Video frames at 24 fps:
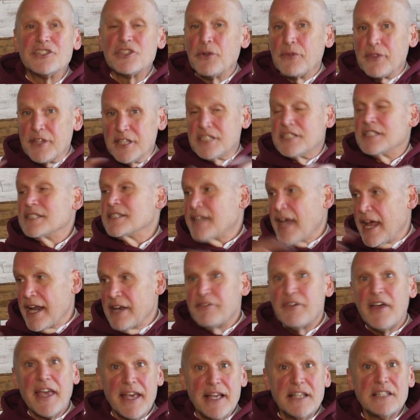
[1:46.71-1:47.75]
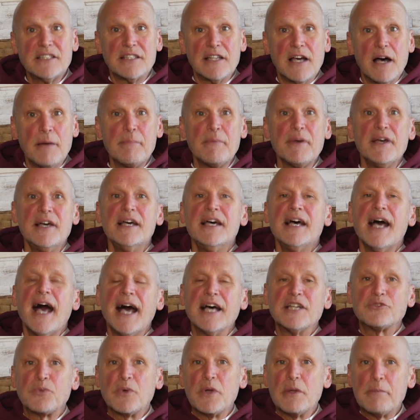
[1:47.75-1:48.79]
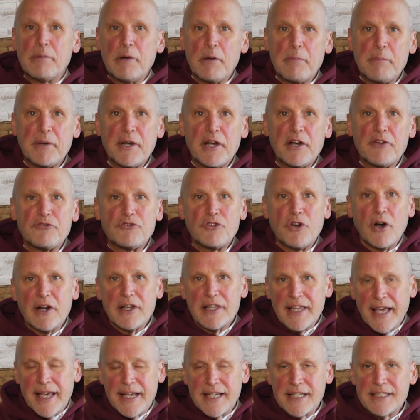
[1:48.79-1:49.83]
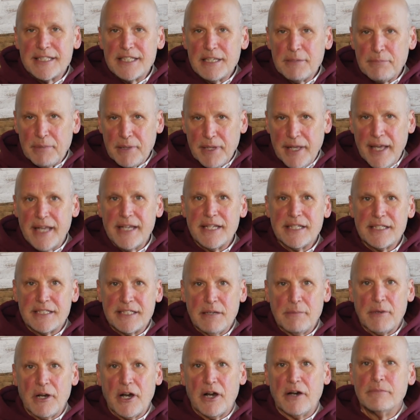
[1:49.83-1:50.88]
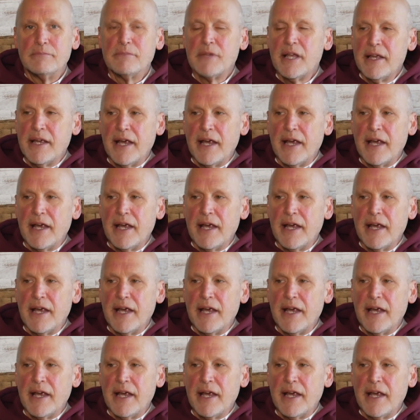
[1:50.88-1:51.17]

So this is kind of a heads up as we prepare for our legacy planning seminar.